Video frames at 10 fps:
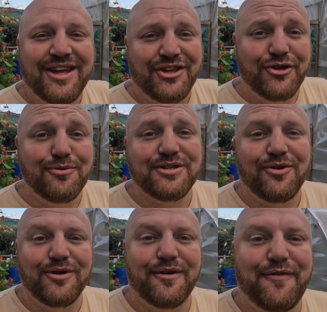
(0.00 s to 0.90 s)
using
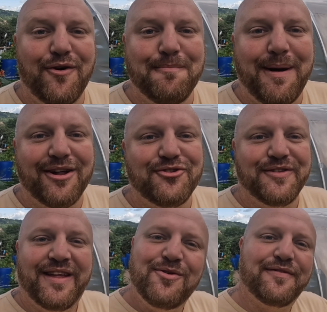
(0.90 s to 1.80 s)
all your phone battery,
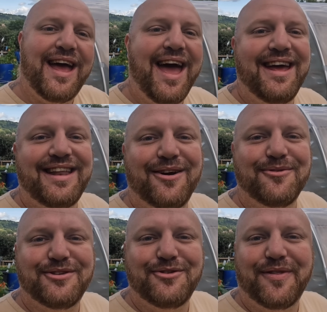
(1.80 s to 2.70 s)
and then you have to head out to do